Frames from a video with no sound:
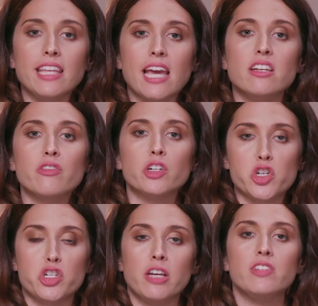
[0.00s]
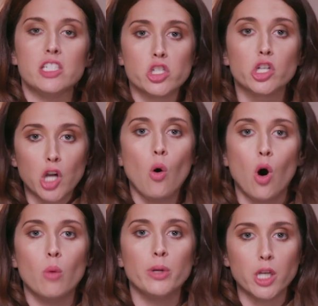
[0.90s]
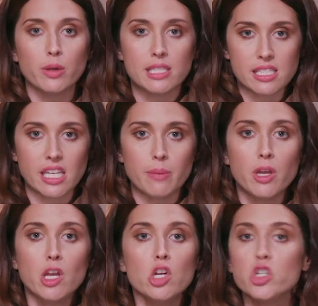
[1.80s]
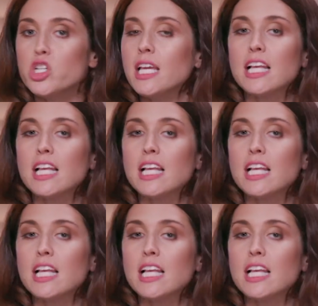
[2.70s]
at the end of her shift is to go home and go to sleep. She